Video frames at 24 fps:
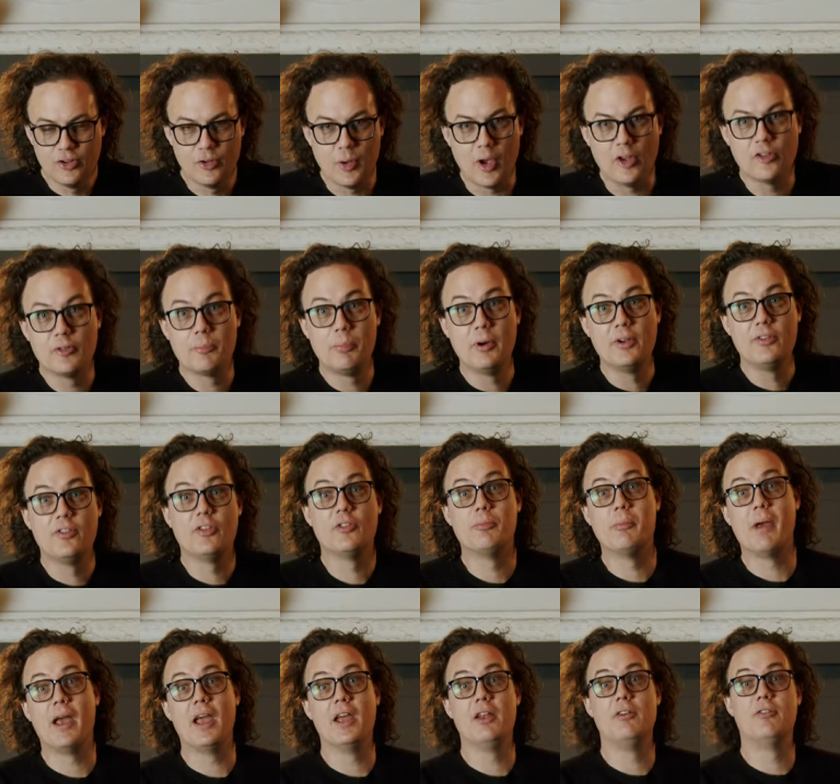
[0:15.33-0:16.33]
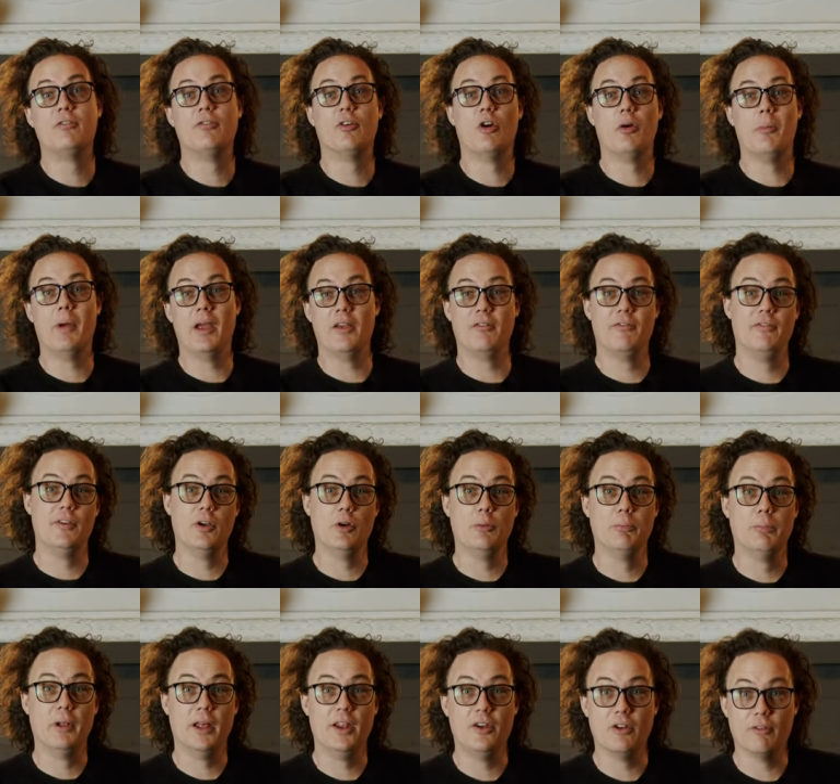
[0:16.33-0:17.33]
So our spritz is made from a
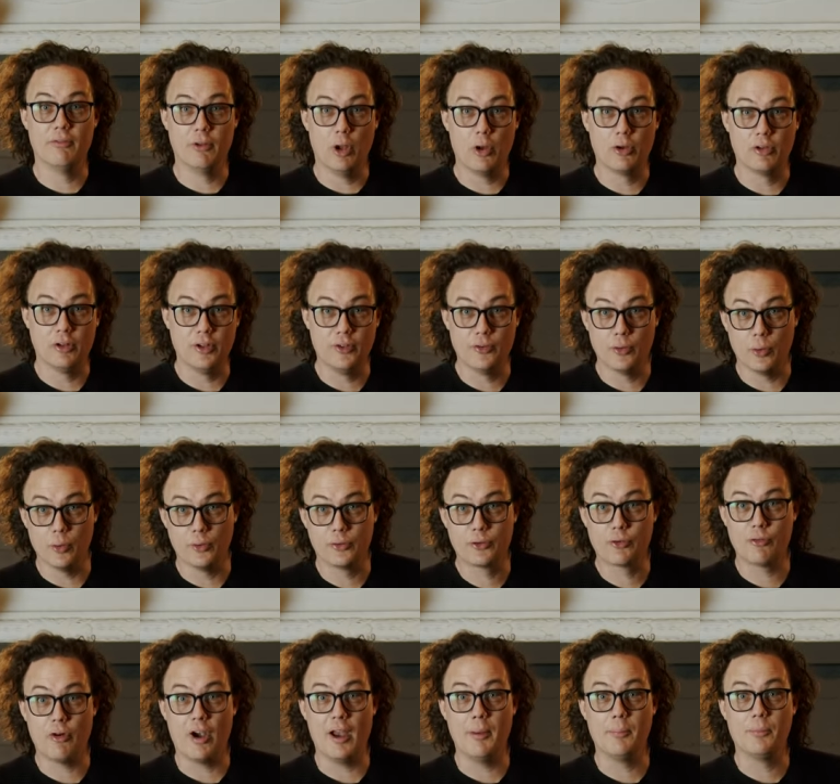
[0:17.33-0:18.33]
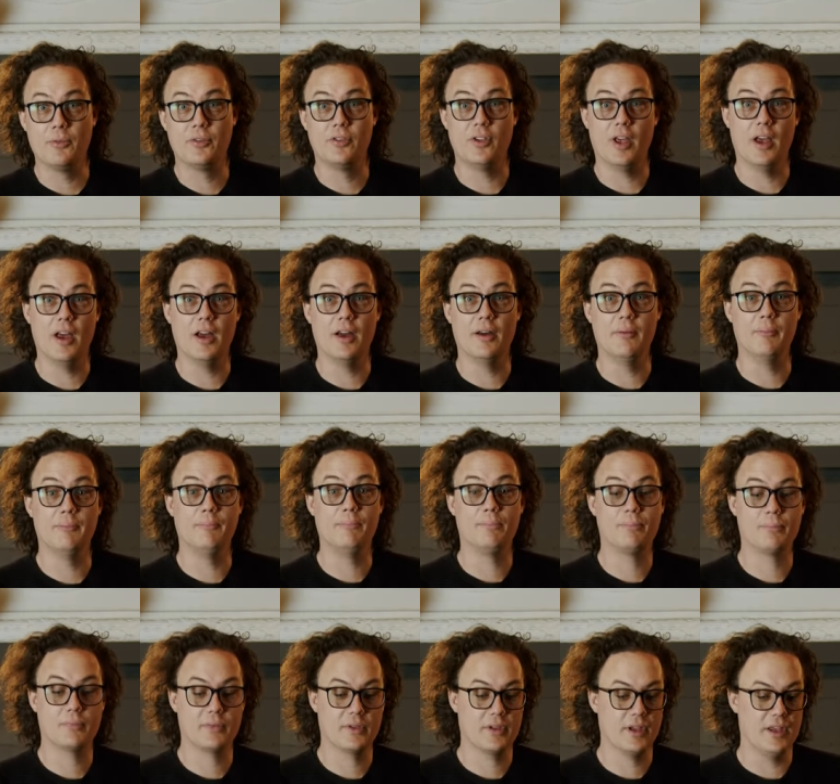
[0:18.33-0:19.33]
field blend of locally sourced grapes. Um,
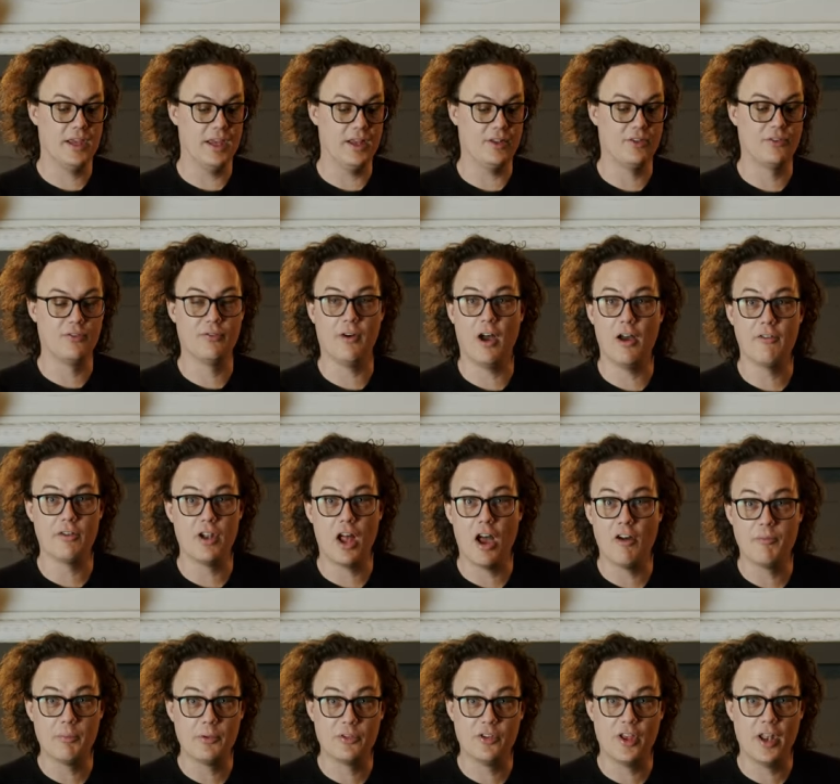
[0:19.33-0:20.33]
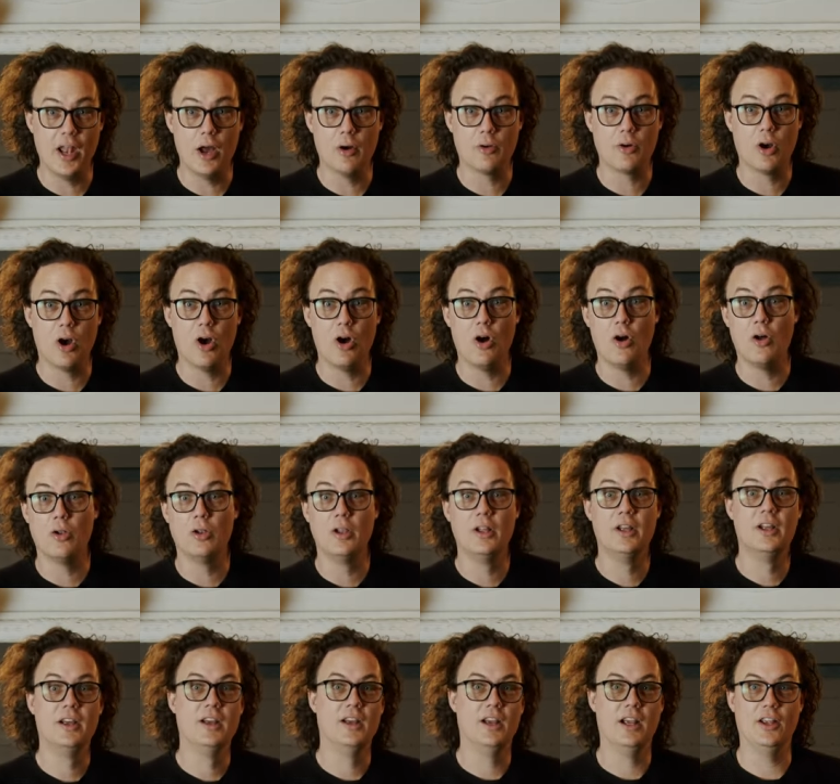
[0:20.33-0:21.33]
it's 5.5% alcohol,
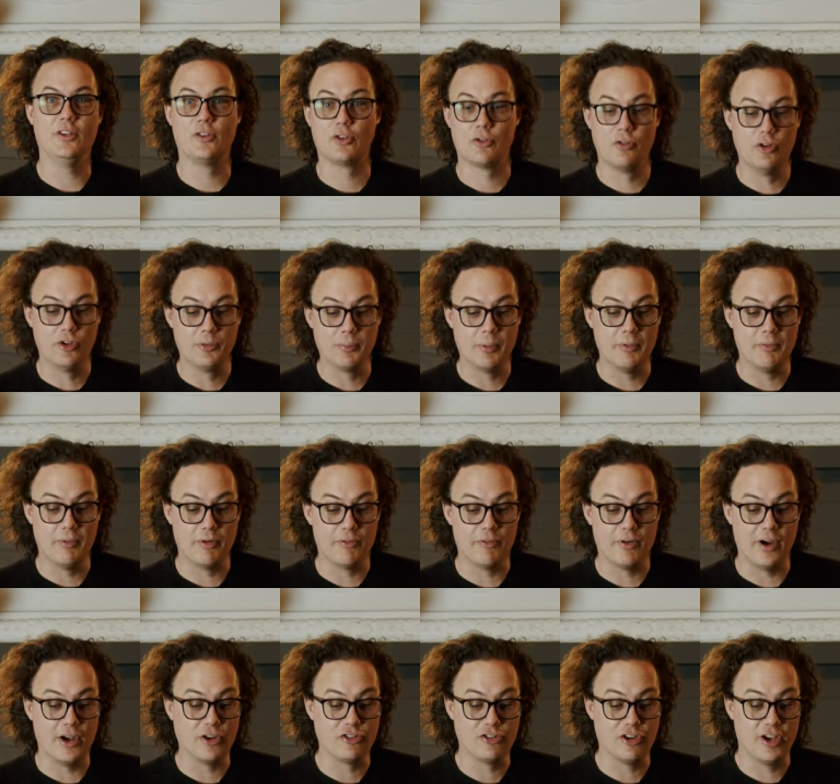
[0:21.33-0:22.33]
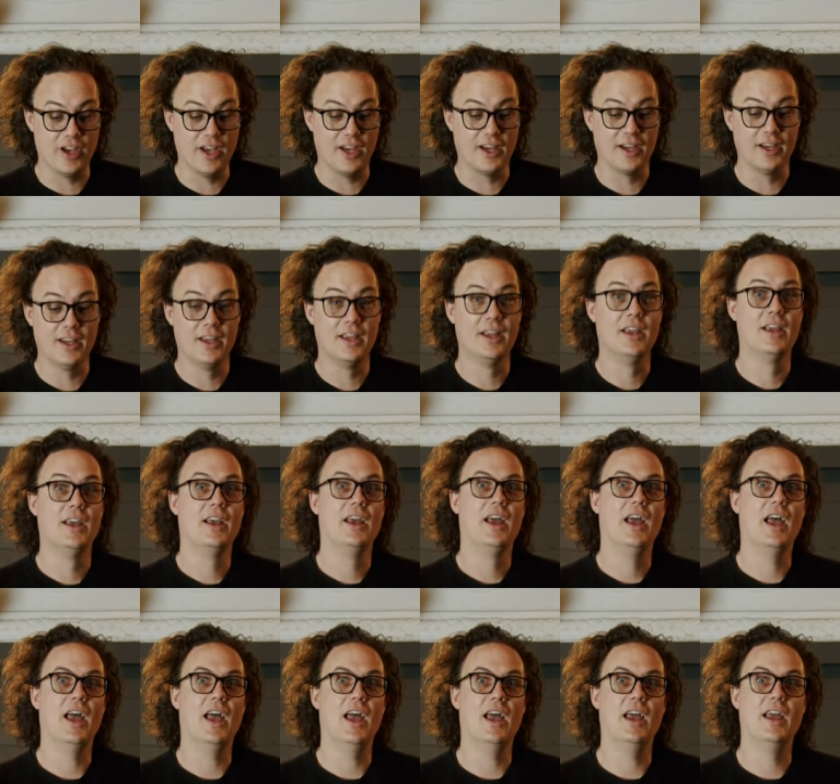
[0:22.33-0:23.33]
it's crisp and refreshing,
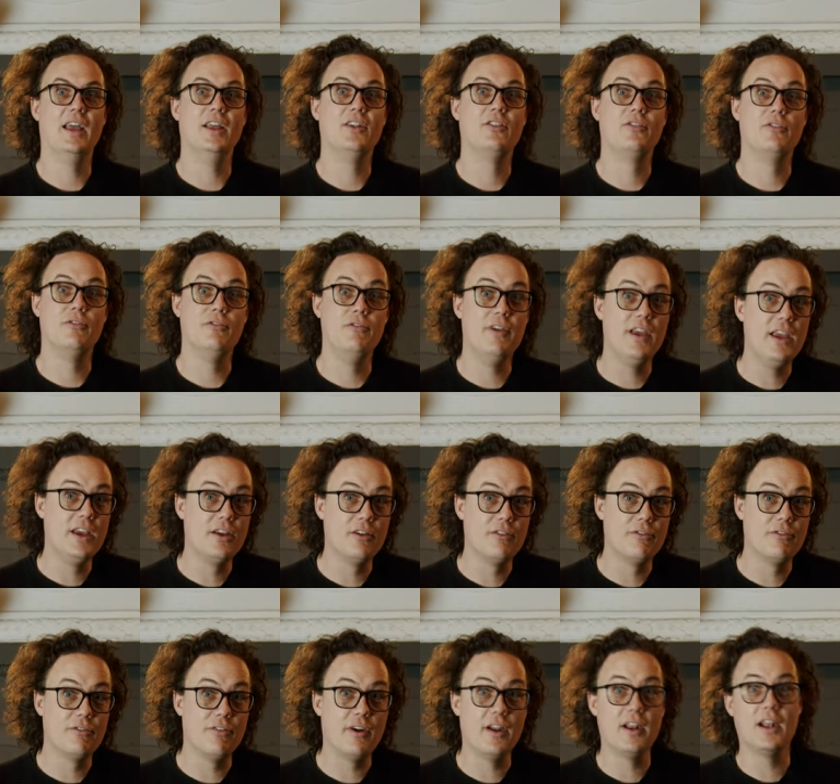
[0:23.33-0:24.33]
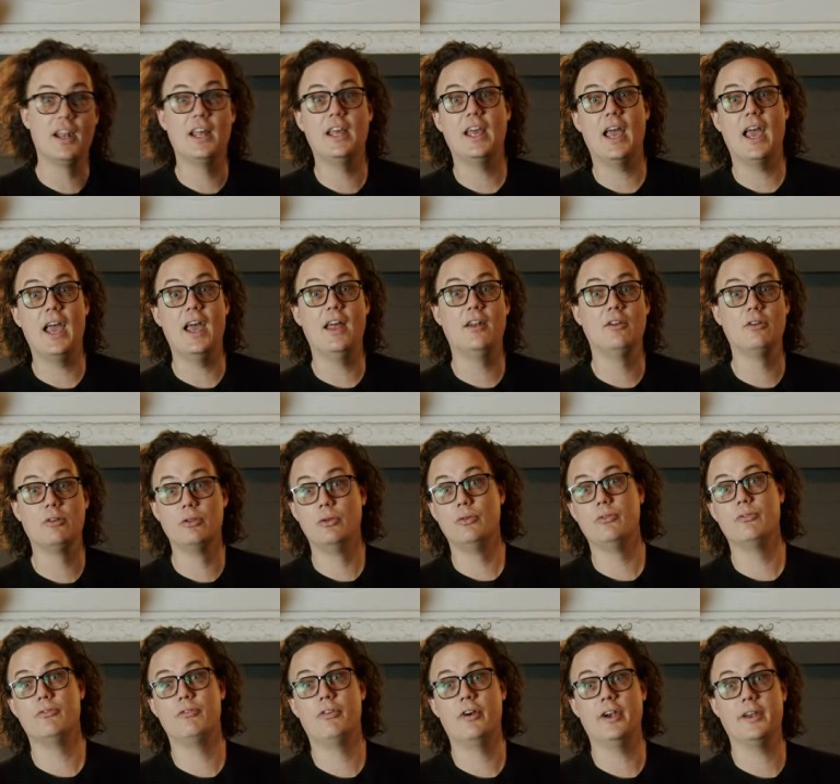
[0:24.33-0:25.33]
uh, it's vegan friendly and
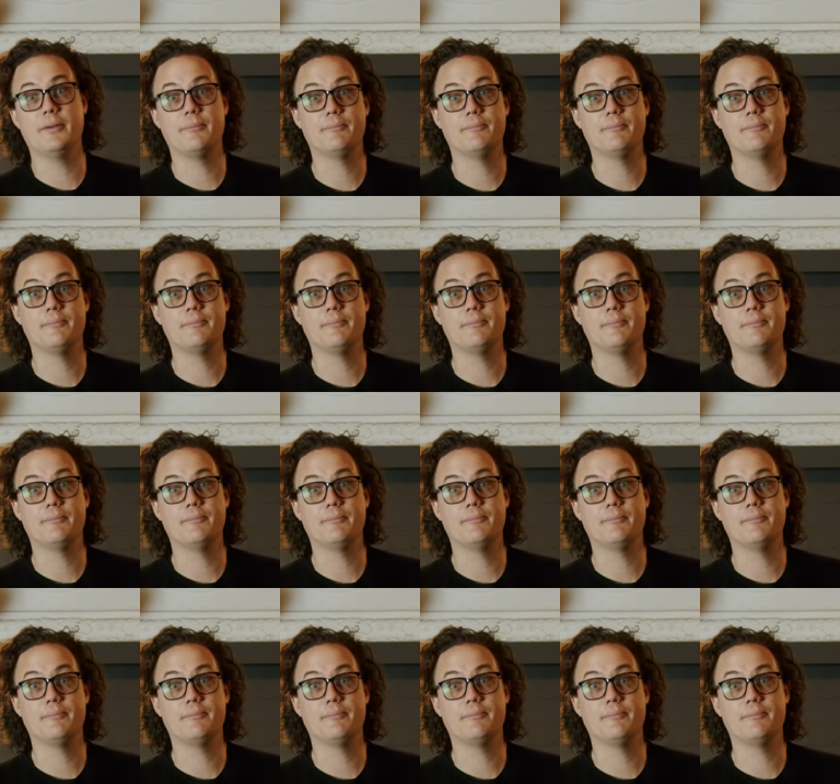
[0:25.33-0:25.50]
gluten free.